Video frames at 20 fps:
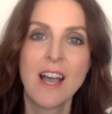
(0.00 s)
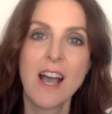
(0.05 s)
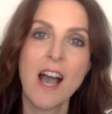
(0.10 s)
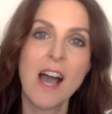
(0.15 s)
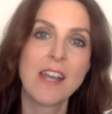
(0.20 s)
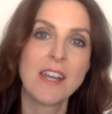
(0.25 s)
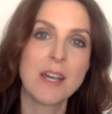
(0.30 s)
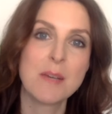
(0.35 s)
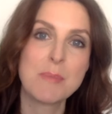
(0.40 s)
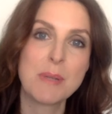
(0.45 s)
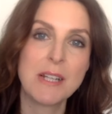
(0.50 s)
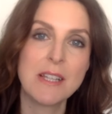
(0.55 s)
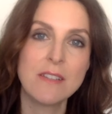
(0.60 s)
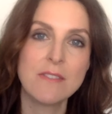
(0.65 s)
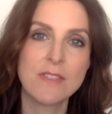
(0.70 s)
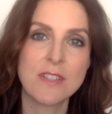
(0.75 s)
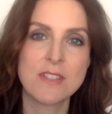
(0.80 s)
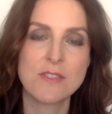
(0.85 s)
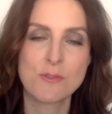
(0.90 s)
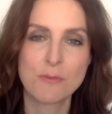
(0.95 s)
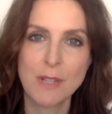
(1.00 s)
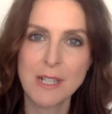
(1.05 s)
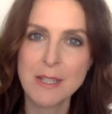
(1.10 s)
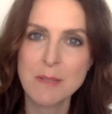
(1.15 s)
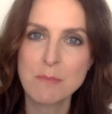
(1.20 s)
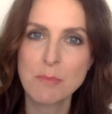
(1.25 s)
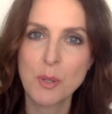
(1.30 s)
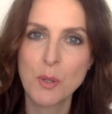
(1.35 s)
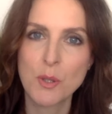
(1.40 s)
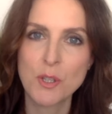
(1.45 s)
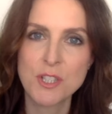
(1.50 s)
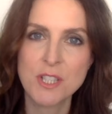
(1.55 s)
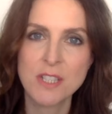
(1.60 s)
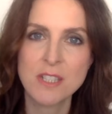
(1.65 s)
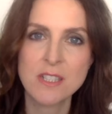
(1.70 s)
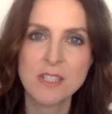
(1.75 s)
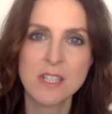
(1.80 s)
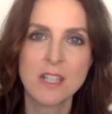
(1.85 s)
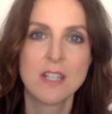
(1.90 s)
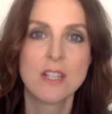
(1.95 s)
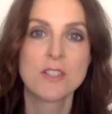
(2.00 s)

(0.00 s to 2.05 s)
And I believe it's really important